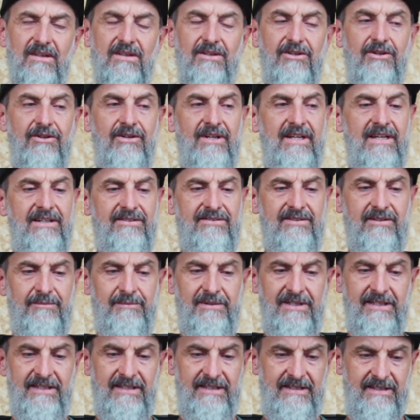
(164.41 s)
You need to
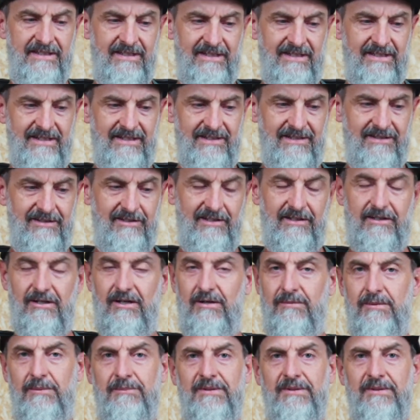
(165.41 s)
be, I'm